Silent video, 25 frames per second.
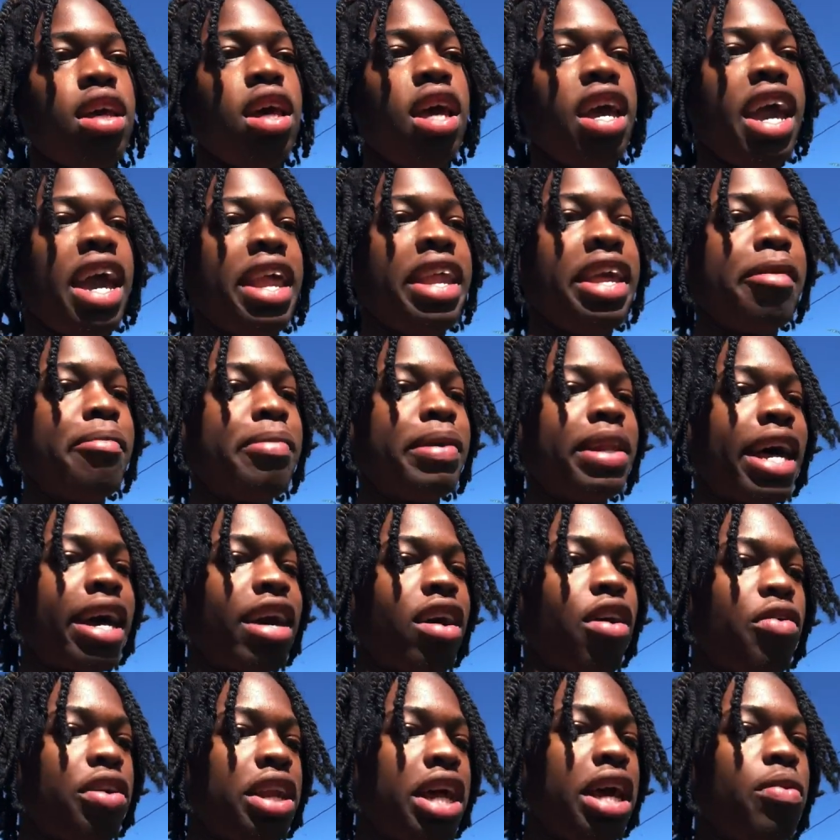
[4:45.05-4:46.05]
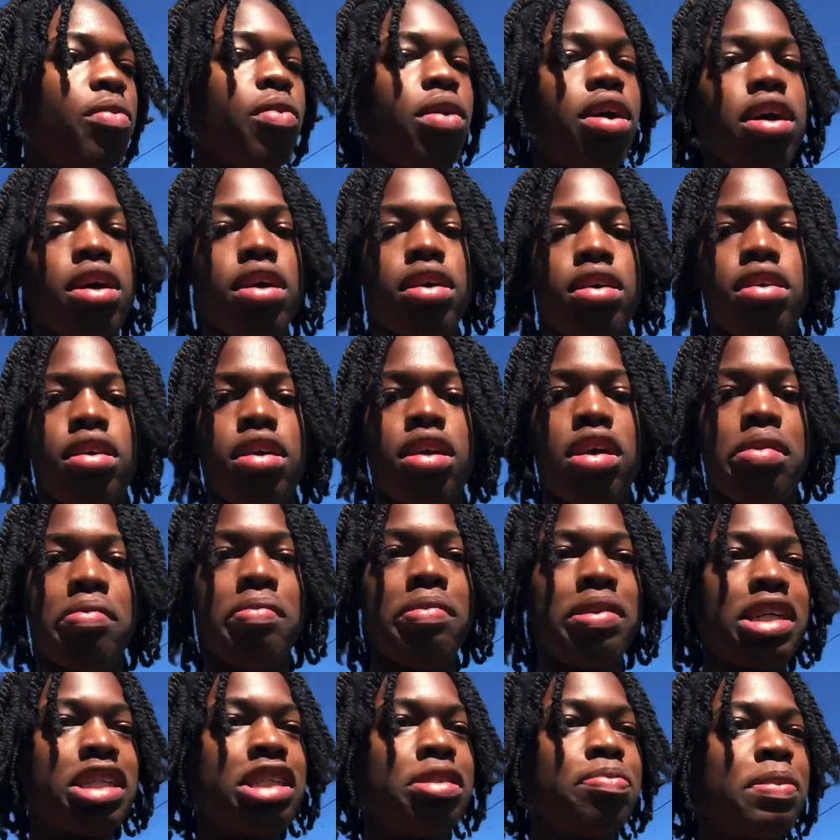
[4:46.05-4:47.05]
And they be like, oh, they won.
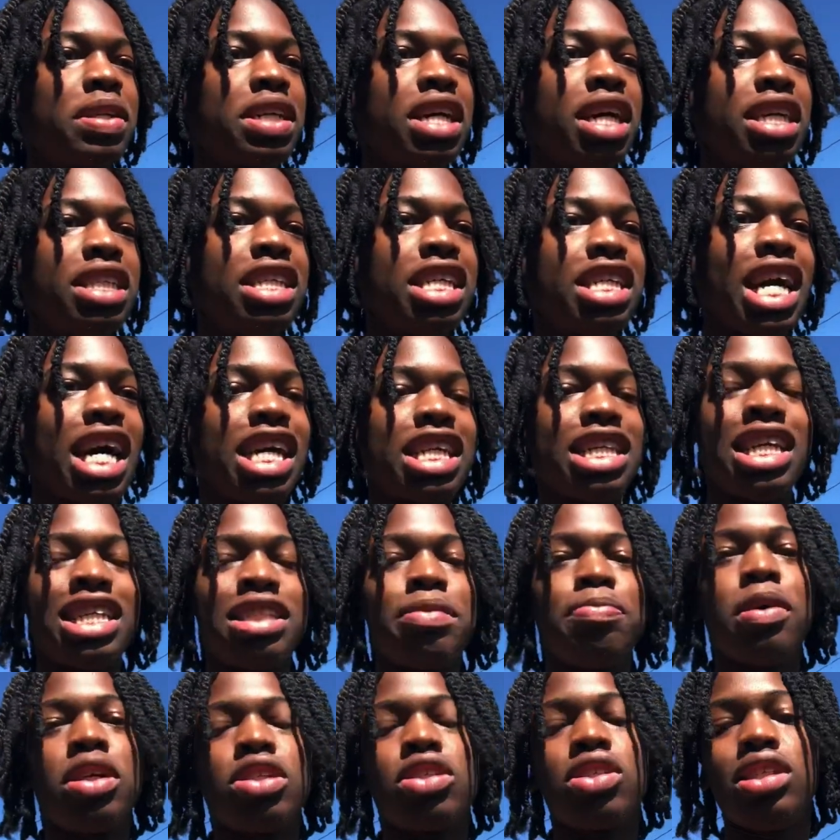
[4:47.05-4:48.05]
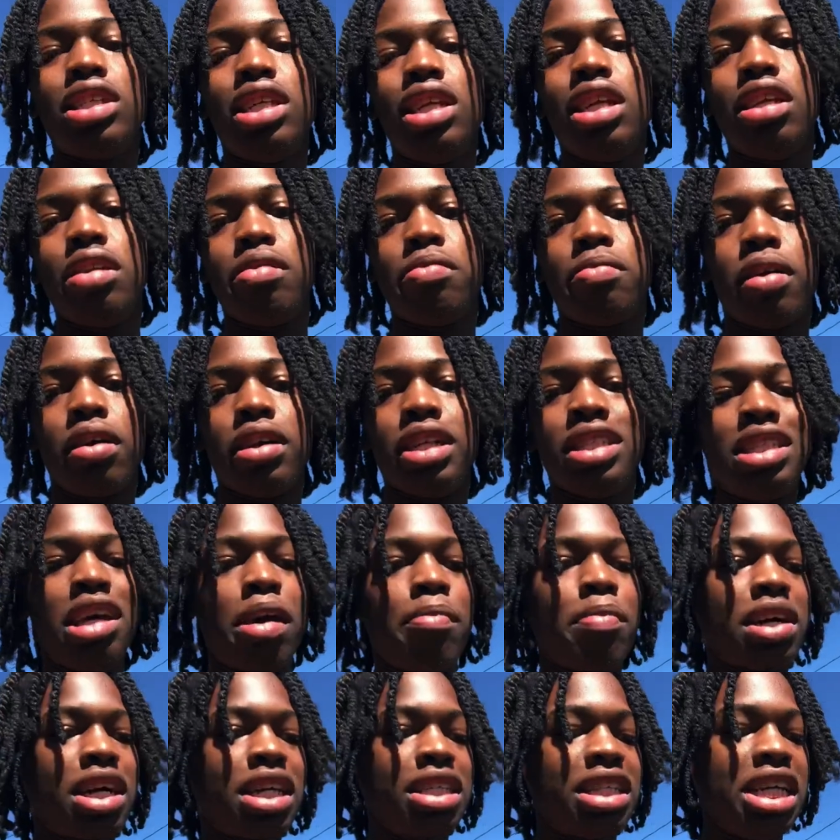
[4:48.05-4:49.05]
It's because they special needed, bro. It's not
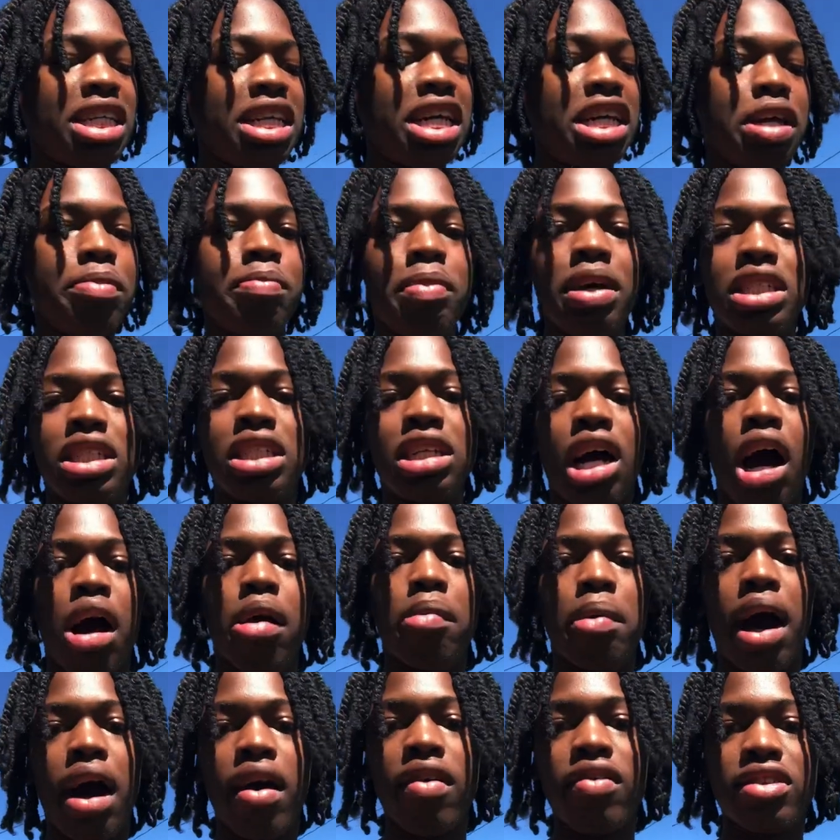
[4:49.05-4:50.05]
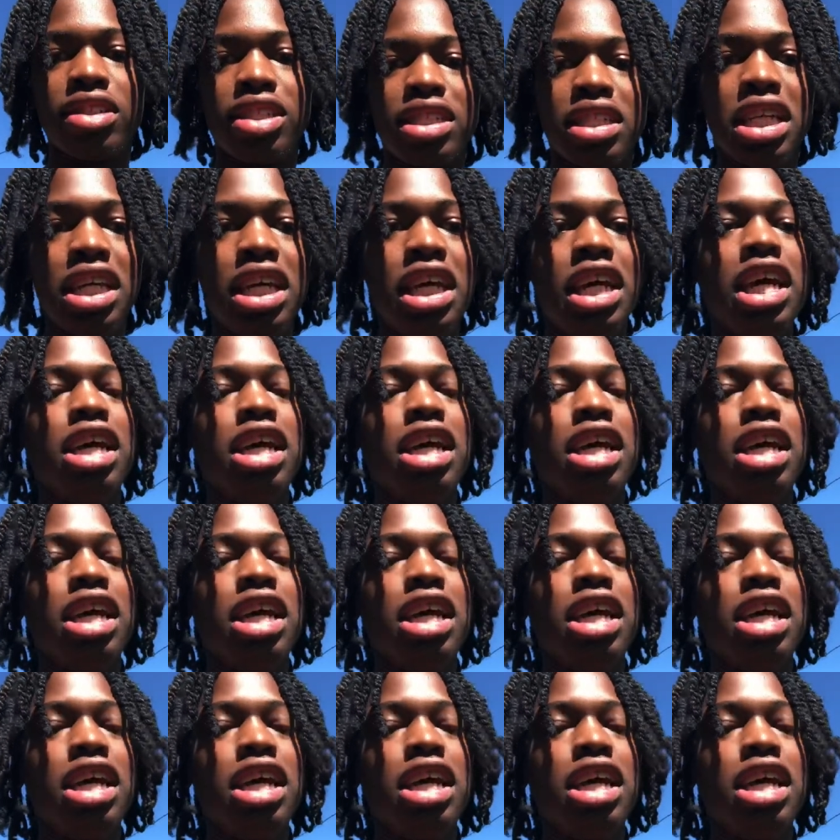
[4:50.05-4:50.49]
because they did the best job, obviously.